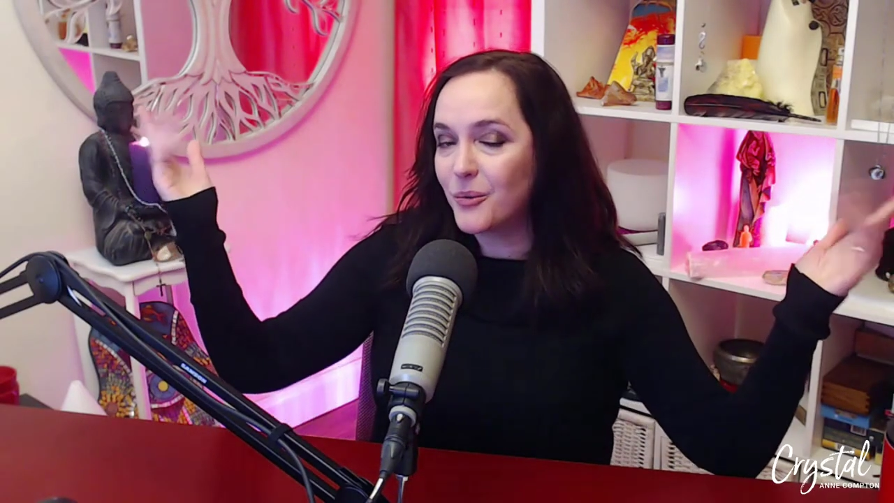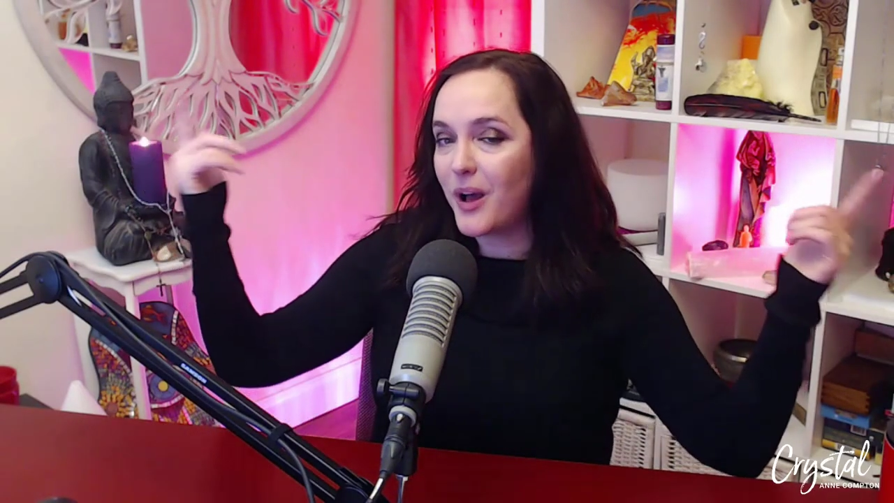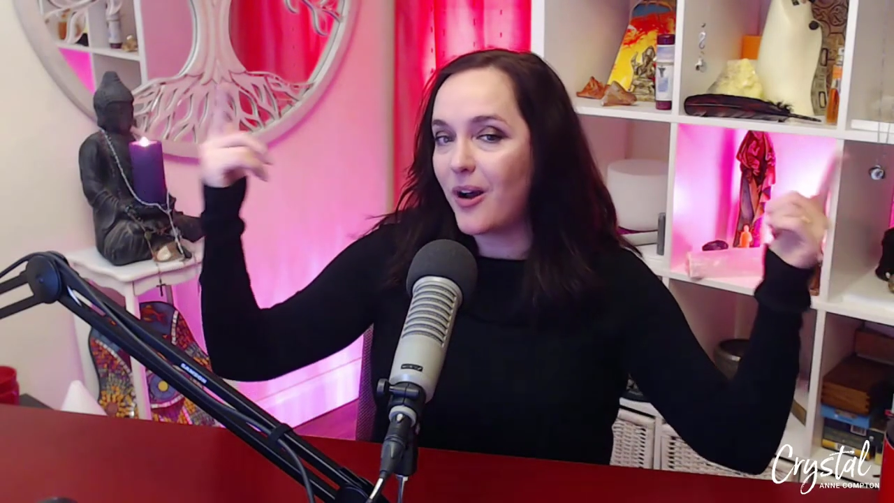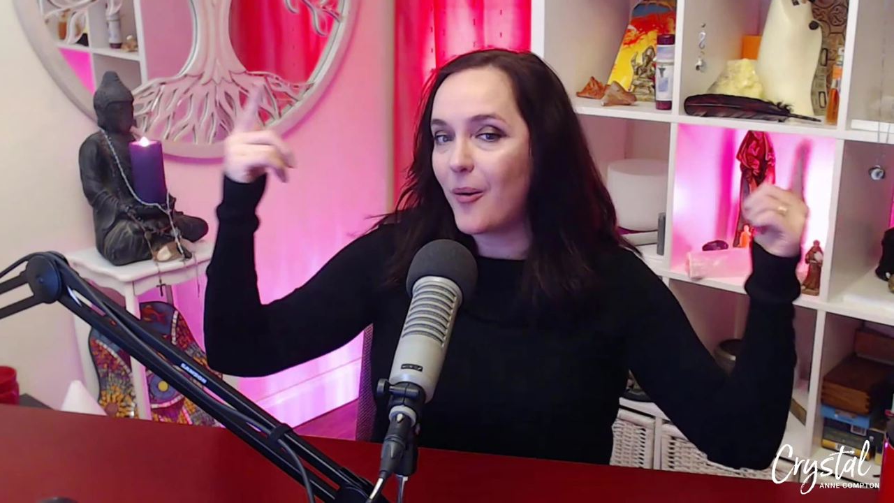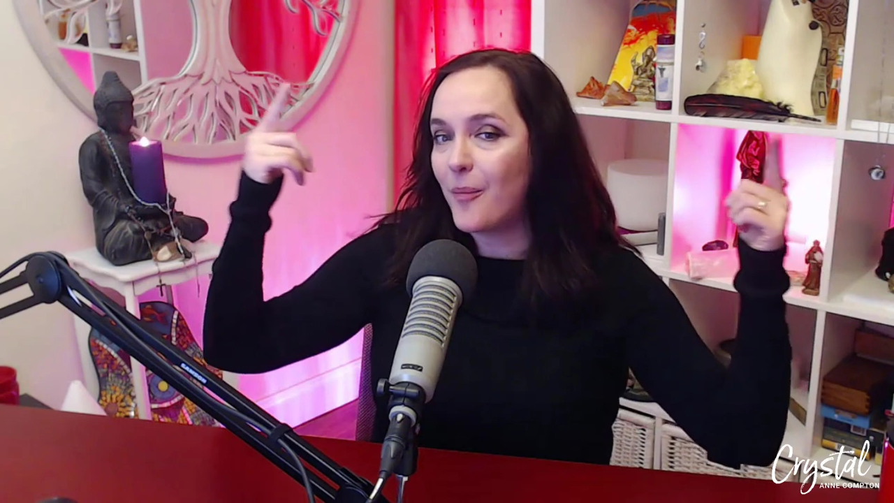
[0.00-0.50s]

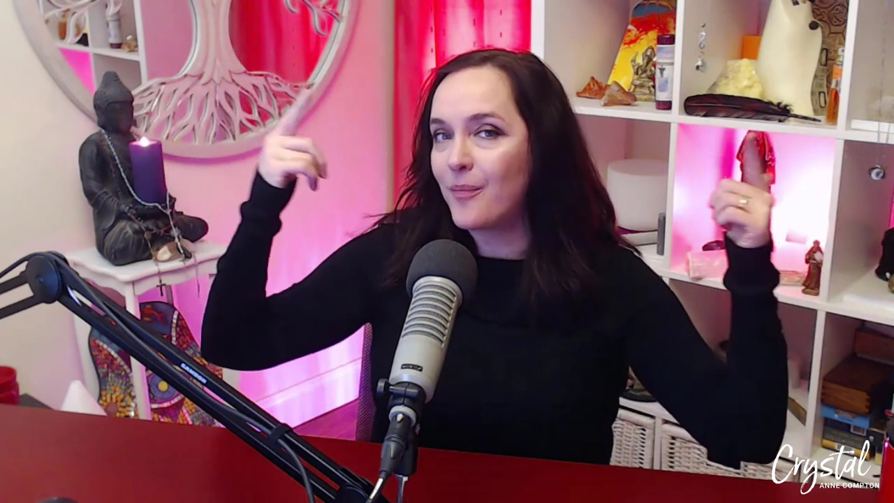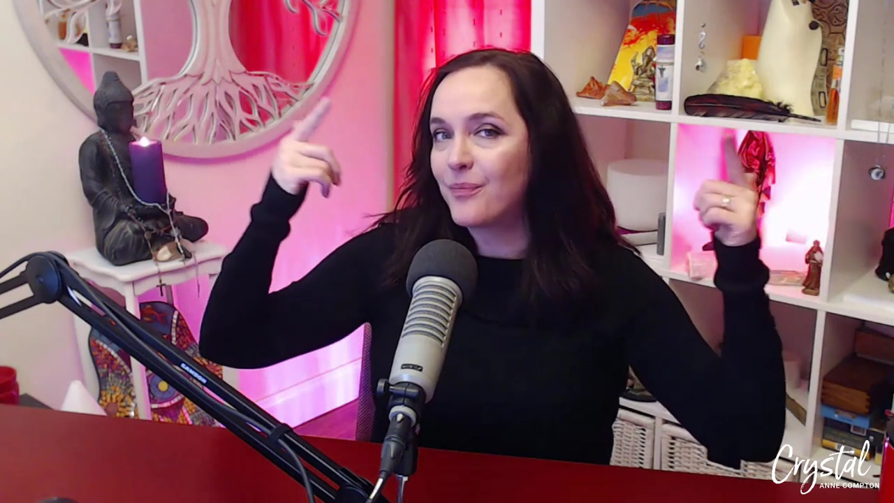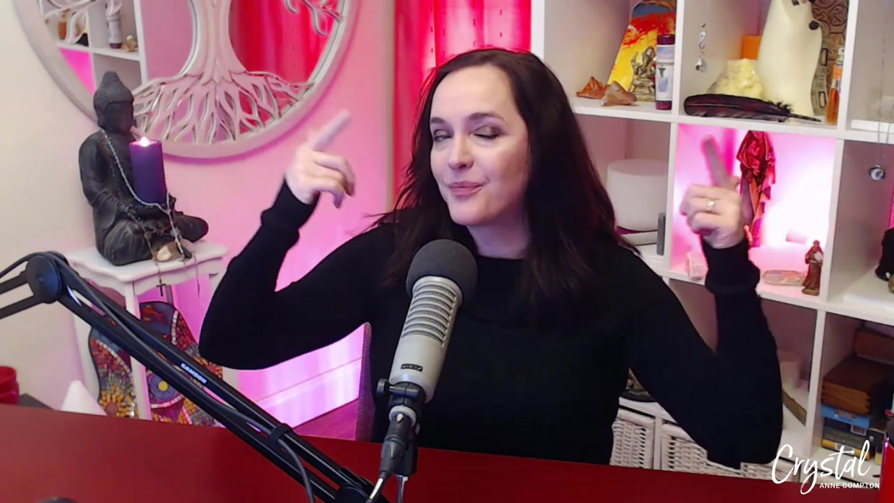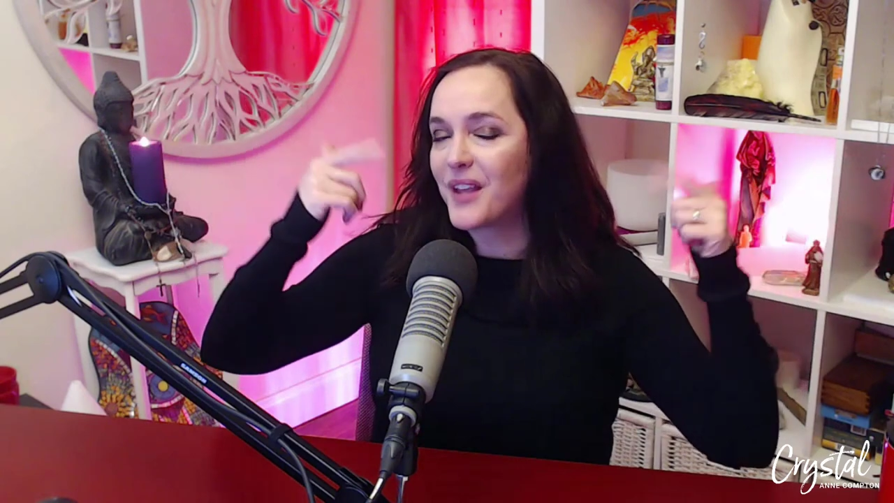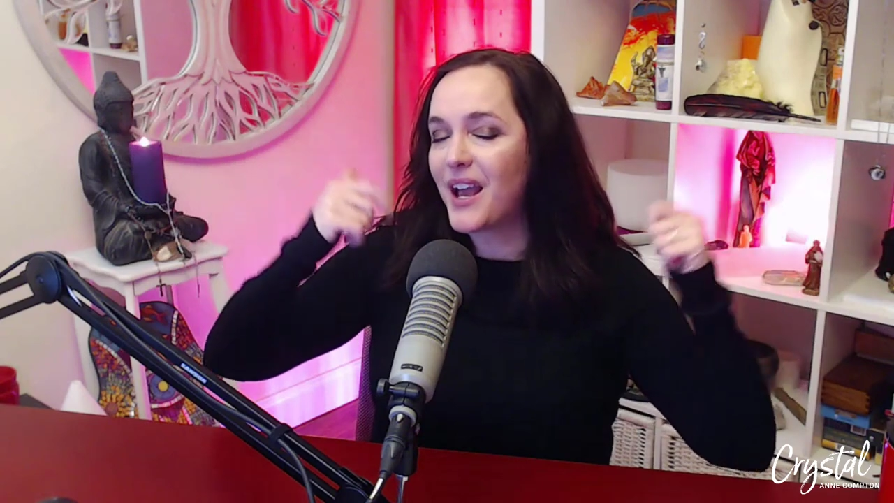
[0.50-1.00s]
Well,
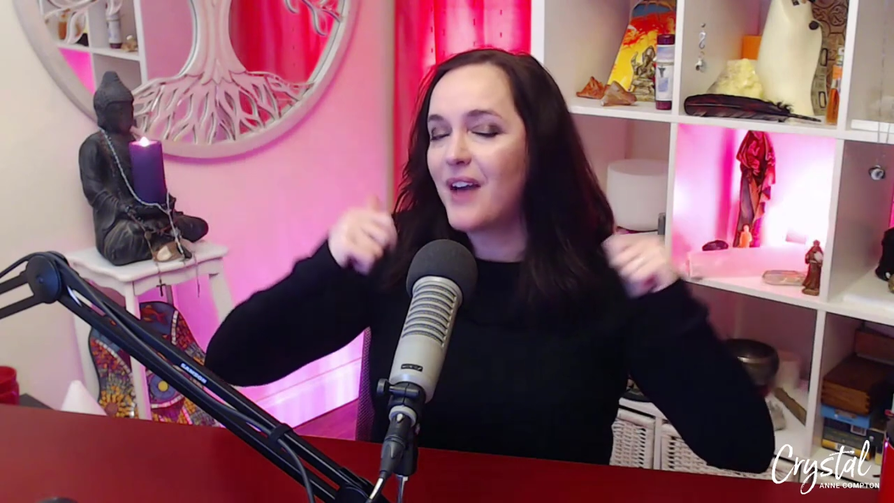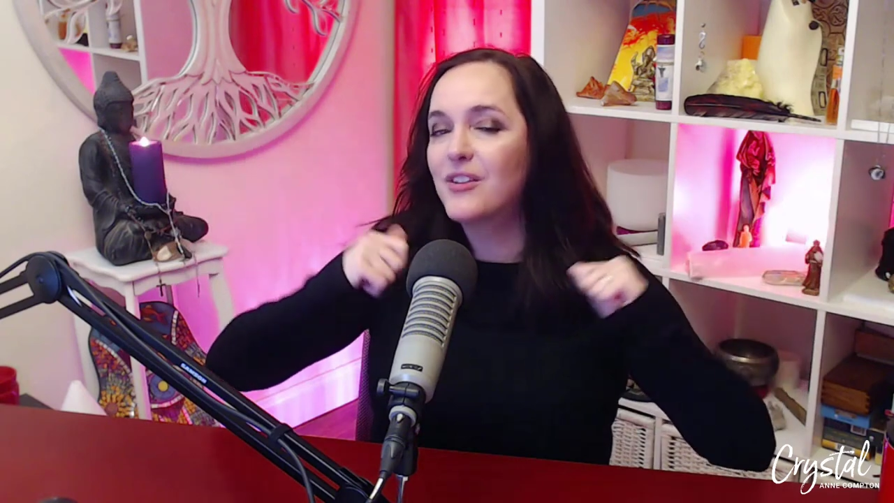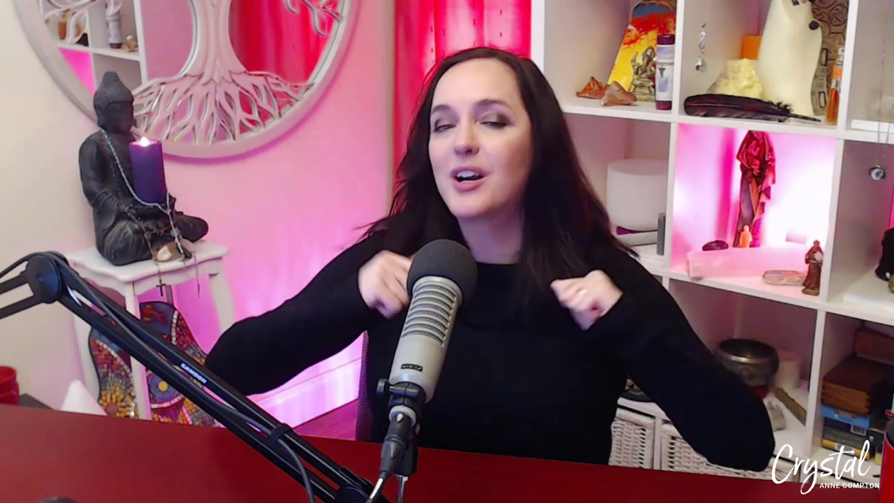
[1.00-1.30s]
I have a